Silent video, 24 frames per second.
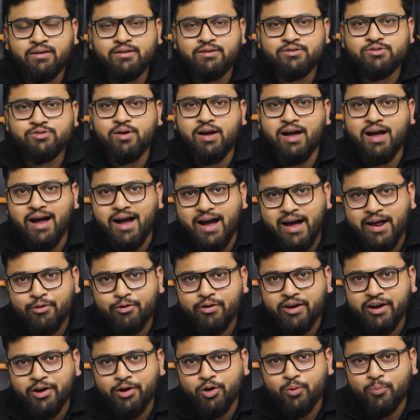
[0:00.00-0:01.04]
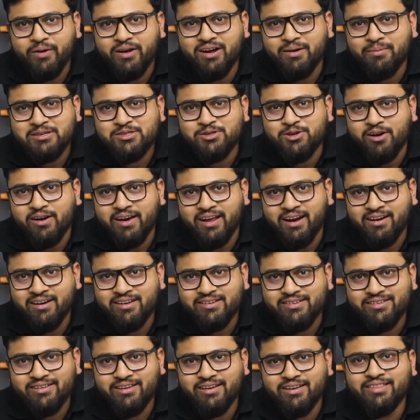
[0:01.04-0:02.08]
So, are you ready to become a SOC
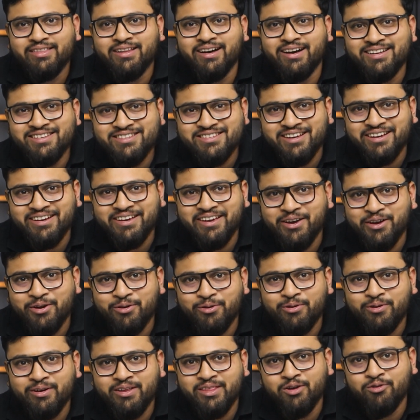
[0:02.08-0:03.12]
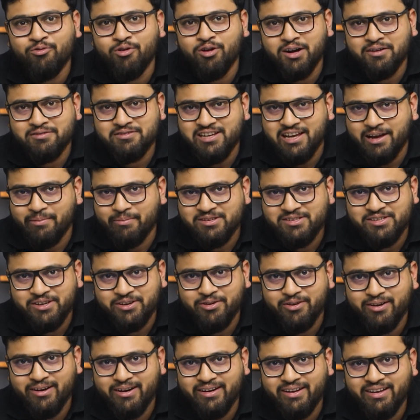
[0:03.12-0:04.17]
analyst, the unsung hero in the world of
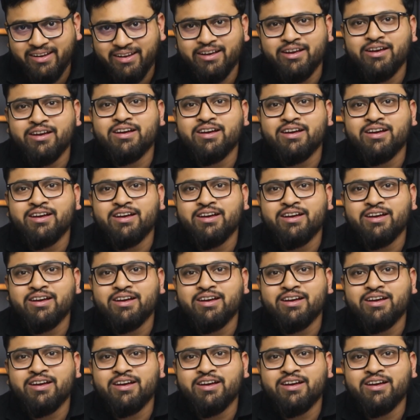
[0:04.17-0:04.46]
cybersecurity?